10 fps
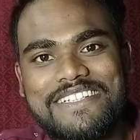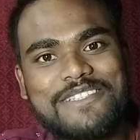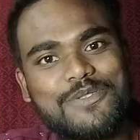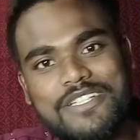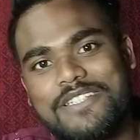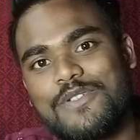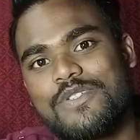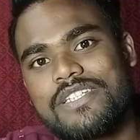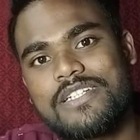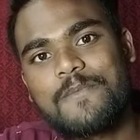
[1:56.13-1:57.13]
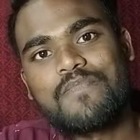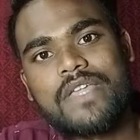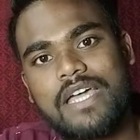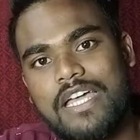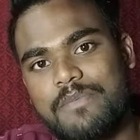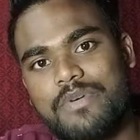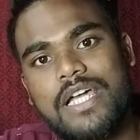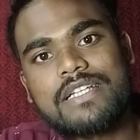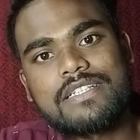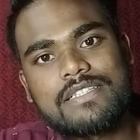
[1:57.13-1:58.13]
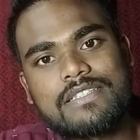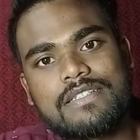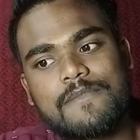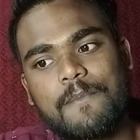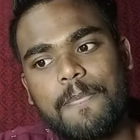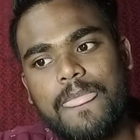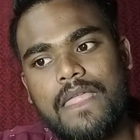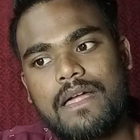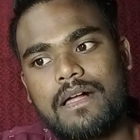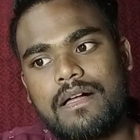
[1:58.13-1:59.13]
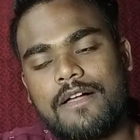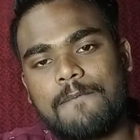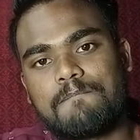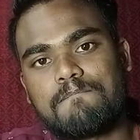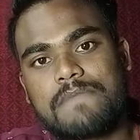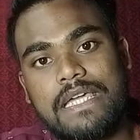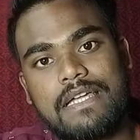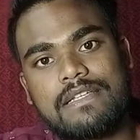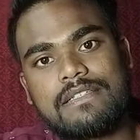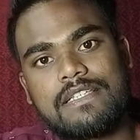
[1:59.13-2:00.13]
You can use it and practice. uh, and